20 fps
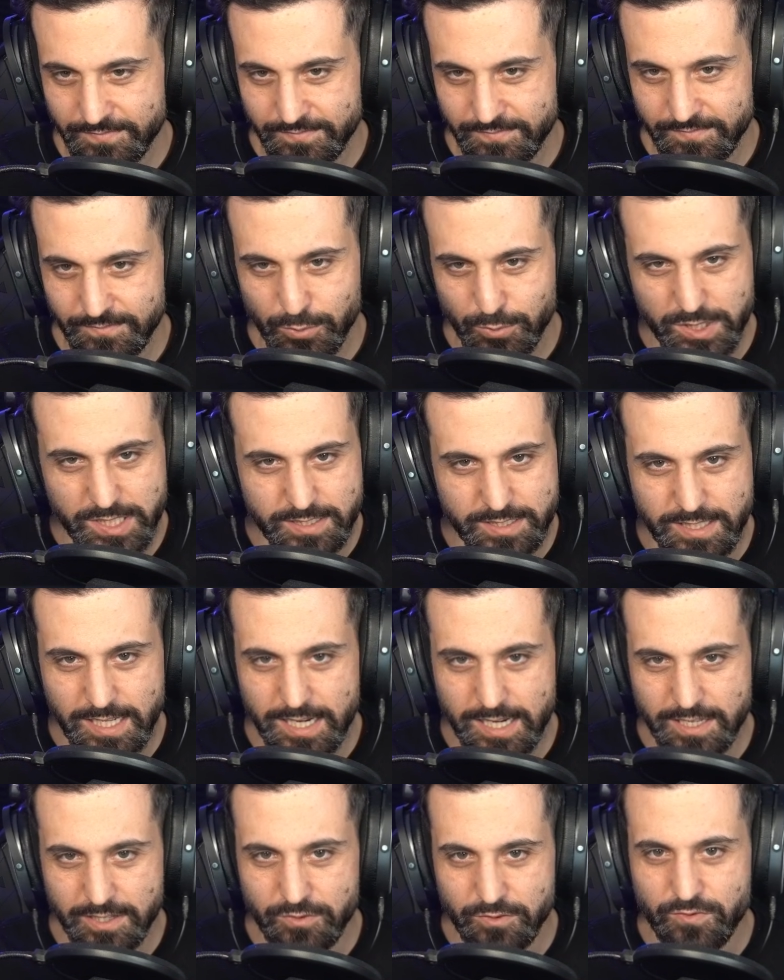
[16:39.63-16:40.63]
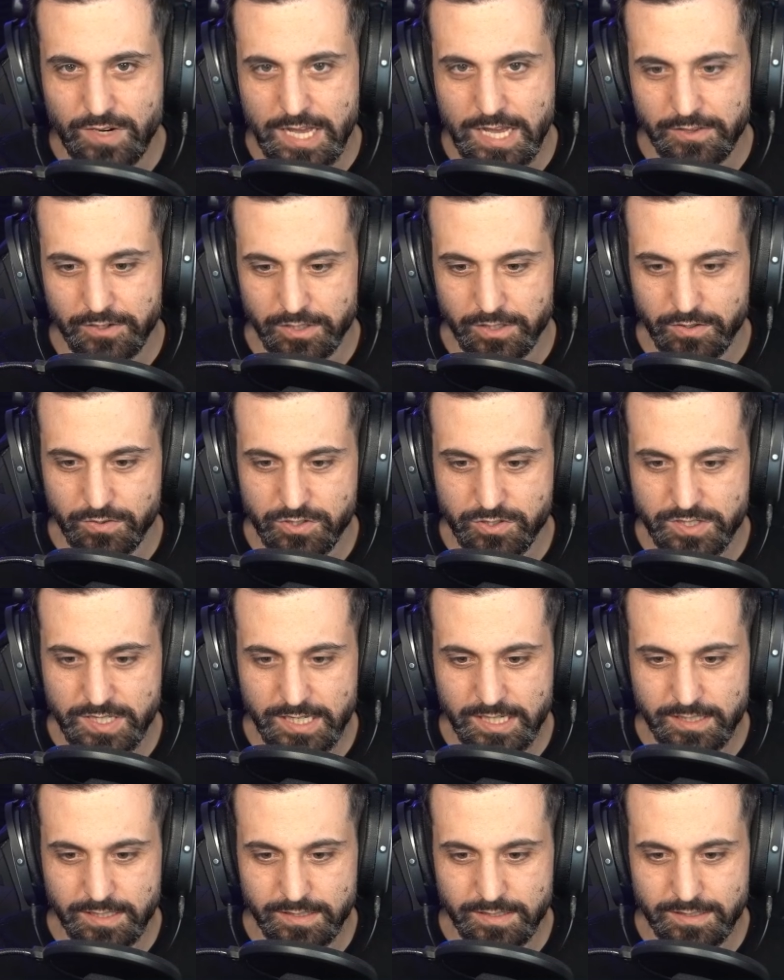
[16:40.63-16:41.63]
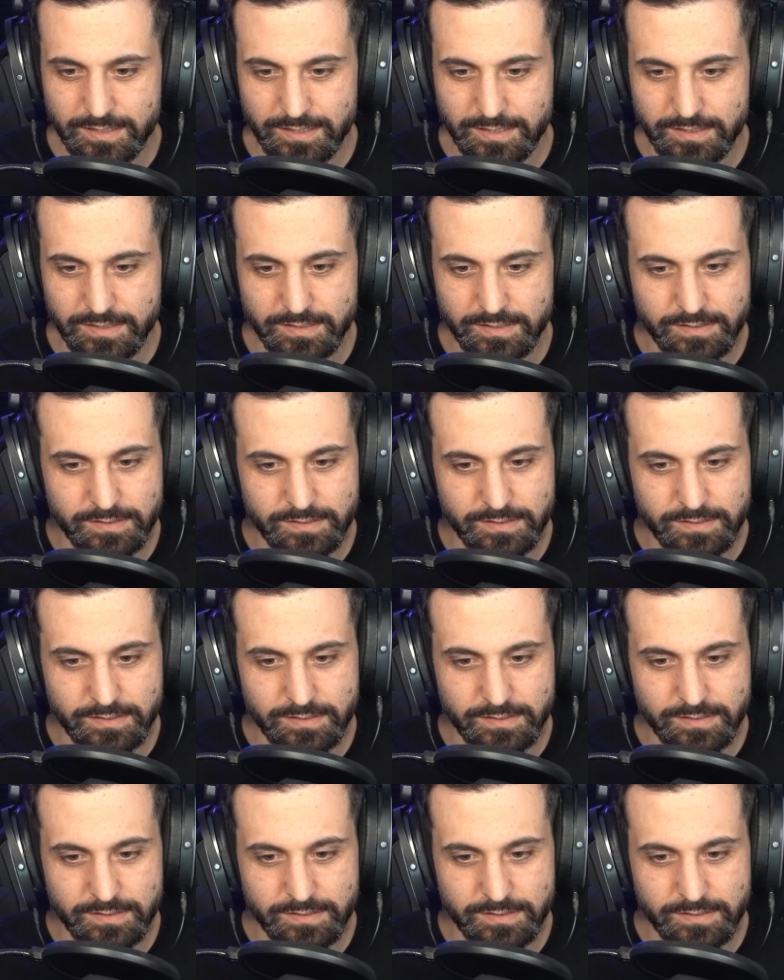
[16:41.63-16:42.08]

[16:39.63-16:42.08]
With this deck, you'd rather go second.